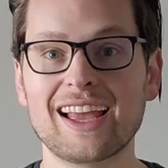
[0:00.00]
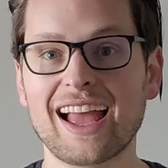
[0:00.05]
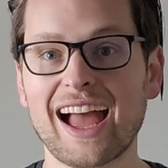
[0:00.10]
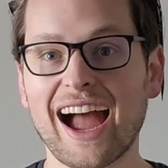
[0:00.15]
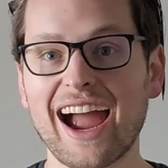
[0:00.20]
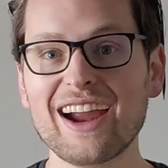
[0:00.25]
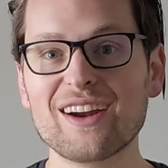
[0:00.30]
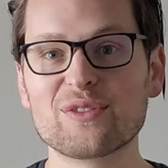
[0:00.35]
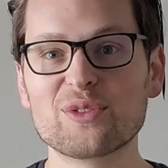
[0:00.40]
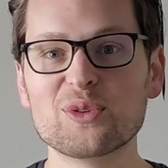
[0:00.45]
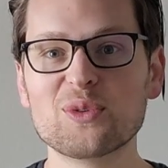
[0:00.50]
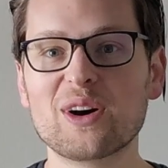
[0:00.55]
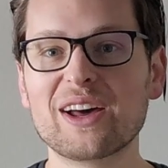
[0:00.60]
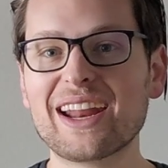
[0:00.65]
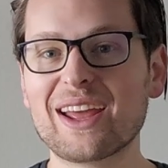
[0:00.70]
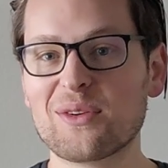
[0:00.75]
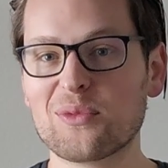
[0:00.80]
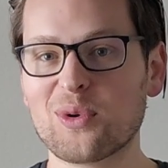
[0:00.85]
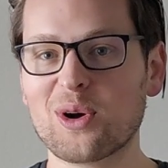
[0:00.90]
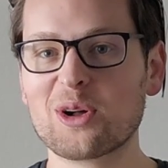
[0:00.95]
Hi everyone
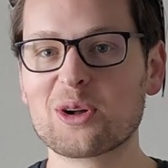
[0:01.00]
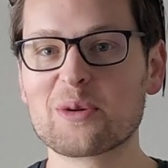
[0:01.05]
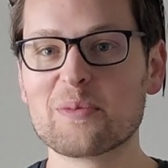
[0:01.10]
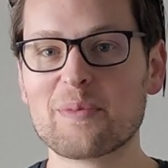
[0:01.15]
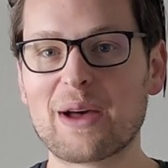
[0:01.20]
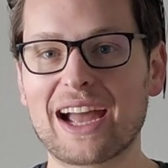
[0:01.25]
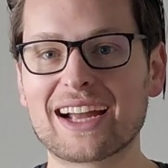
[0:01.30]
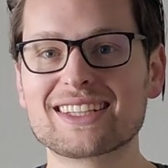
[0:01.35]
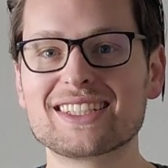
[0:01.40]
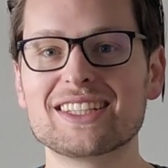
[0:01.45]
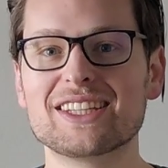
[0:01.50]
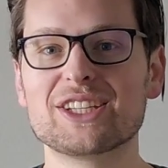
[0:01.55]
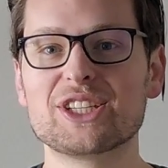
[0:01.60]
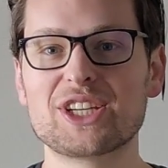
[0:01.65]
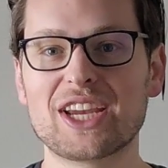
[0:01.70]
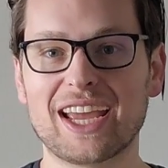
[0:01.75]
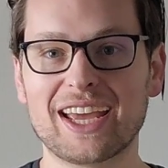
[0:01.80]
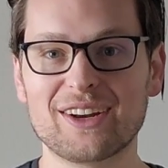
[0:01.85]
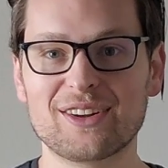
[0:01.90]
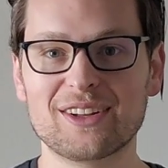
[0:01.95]
and welcome back to the
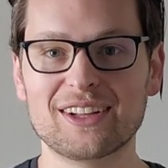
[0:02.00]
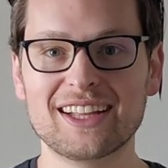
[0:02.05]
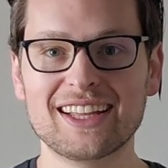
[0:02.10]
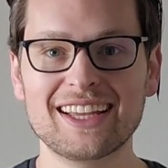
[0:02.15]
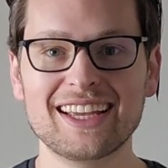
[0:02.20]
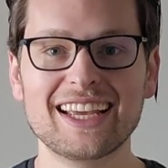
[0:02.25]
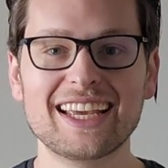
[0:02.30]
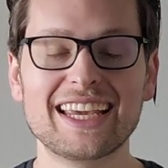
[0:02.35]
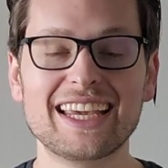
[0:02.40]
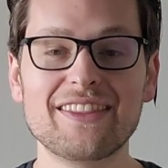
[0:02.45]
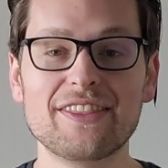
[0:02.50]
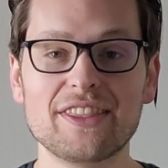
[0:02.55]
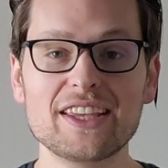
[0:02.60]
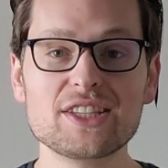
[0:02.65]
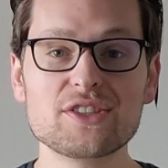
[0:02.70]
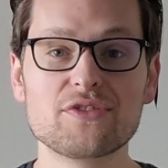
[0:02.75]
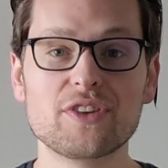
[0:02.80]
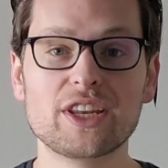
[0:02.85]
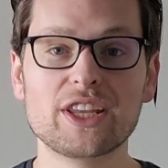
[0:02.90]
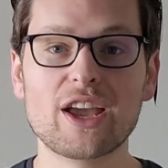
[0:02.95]
channel. In
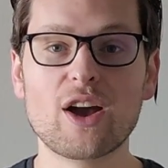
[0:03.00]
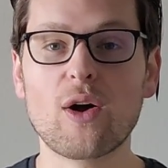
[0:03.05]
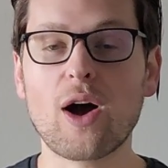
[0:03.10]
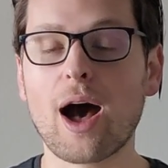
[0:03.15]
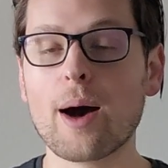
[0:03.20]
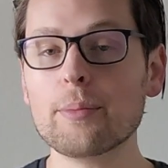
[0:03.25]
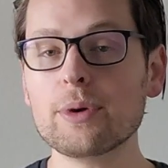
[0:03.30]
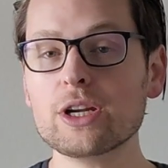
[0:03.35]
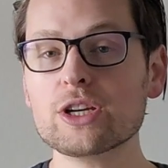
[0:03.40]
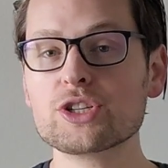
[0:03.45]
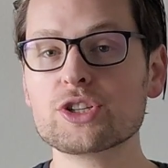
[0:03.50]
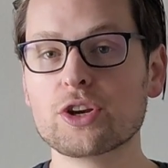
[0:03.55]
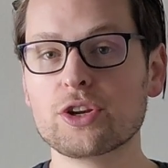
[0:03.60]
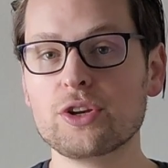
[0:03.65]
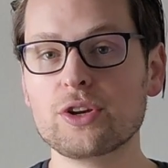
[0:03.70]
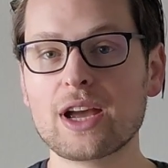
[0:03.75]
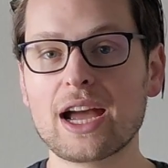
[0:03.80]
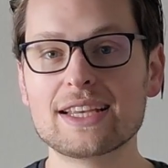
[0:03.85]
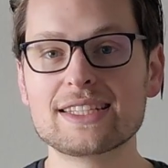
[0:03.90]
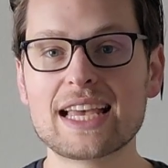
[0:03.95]
this video, I'm going to show
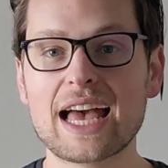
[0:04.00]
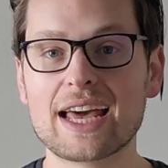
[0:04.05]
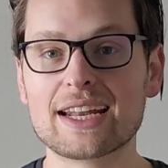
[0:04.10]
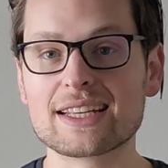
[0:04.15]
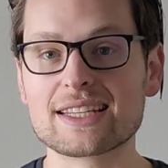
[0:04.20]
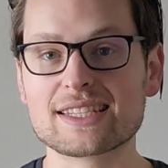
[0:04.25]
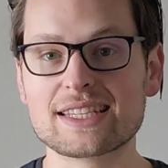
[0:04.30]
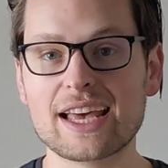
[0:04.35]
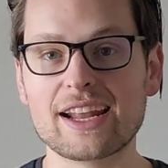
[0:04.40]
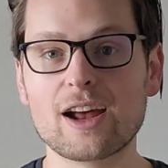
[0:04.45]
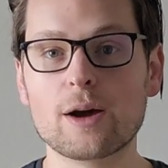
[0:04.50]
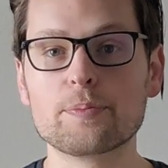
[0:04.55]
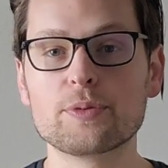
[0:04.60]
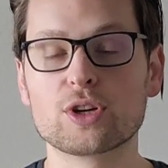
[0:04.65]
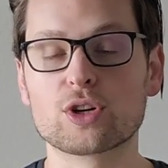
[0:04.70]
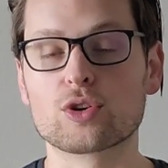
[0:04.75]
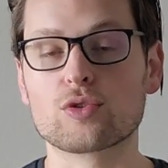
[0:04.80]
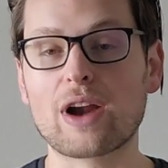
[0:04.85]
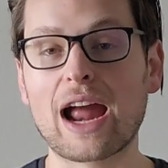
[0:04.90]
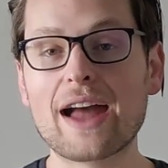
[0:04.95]
you guys how to set up
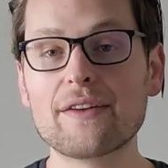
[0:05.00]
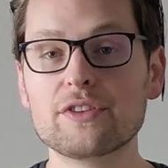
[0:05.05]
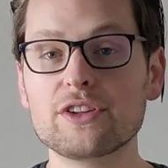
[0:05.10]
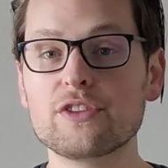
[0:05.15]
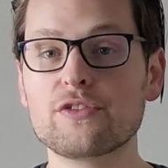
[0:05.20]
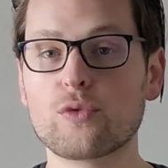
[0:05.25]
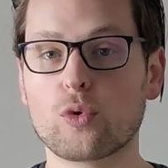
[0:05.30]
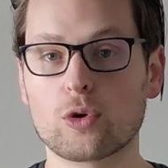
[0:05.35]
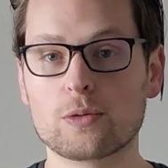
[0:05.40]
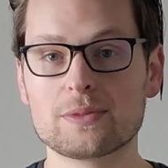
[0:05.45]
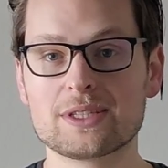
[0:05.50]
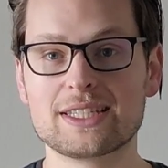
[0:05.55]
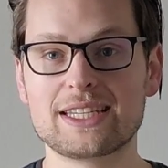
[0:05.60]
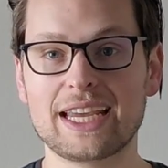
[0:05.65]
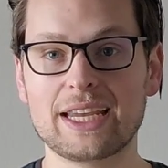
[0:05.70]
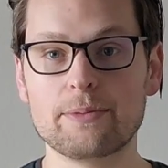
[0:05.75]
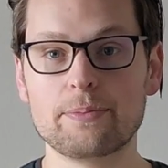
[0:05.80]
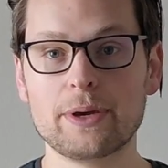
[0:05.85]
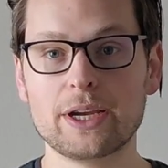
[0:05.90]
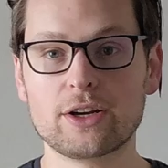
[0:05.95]
your Gravity Form's
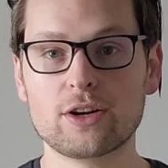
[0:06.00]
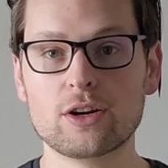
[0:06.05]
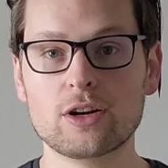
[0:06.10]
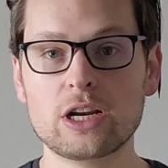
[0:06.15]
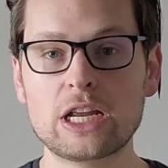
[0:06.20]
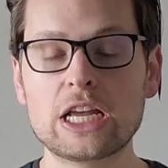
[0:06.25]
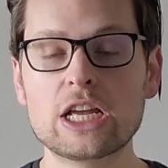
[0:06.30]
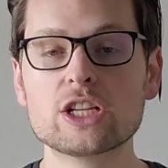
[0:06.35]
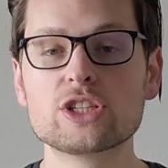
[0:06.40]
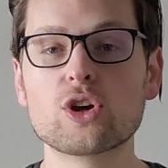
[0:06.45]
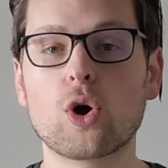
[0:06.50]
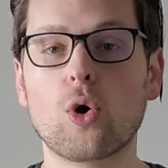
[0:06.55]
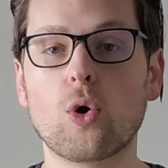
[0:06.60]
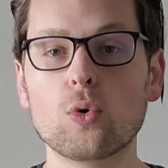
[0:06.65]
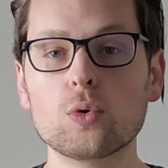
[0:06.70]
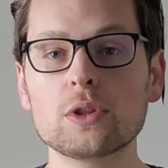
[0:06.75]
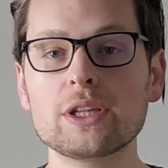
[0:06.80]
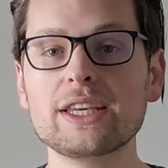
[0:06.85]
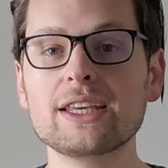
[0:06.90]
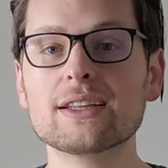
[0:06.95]
date picker to
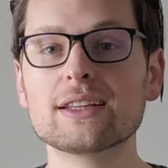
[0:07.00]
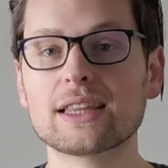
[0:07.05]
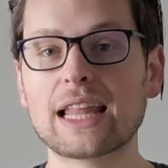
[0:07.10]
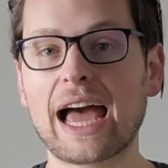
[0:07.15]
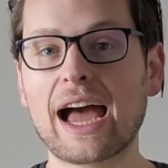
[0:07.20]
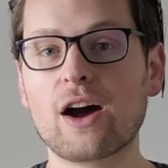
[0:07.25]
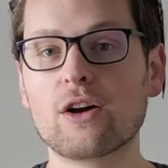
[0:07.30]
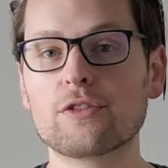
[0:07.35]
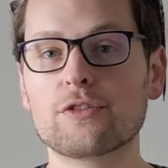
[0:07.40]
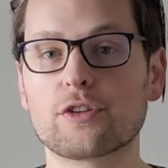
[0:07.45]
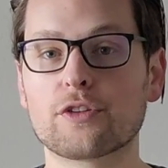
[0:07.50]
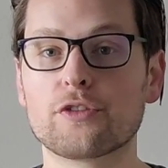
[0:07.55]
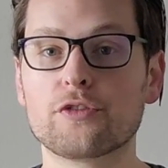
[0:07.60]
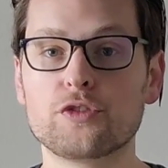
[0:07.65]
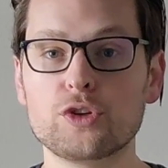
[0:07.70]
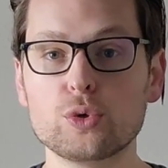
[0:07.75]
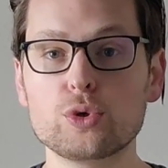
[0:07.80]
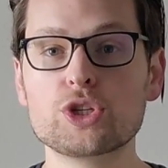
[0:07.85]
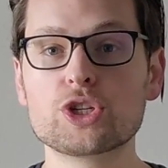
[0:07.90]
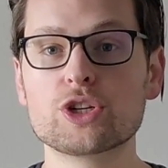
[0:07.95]
only allow for
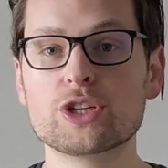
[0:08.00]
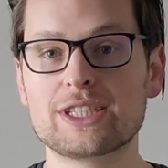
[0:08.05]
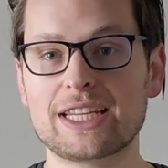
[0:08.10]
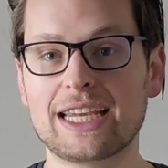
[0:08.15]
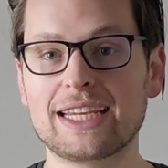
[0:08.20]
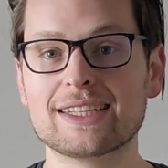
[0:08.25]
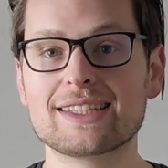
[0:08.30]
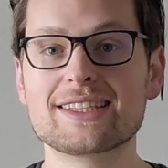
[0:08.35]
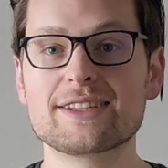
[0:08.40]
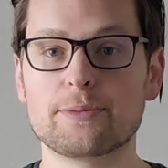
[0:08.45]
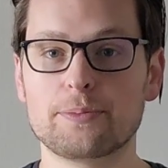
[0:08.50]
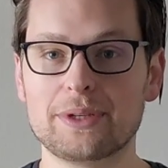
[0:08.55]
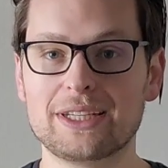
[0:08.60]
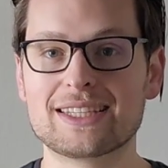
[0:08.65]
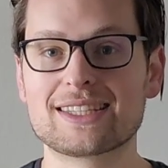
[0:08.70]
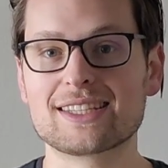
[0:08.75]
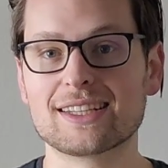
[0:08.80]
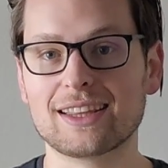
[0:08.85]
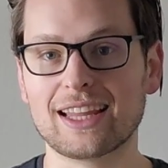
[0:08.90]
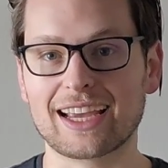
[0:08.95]
future dates to be
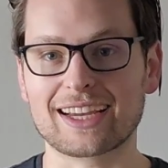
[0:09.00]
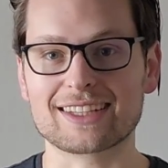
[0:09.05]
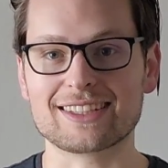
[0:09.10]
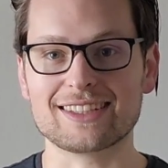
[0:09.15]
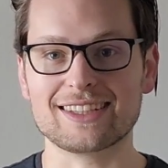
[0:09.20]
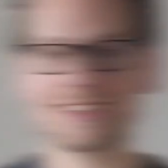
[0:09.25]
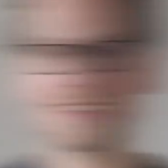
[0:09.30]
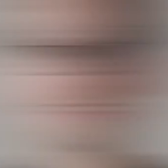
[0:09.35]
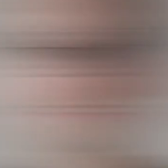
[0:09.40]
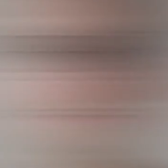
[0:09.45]
selected.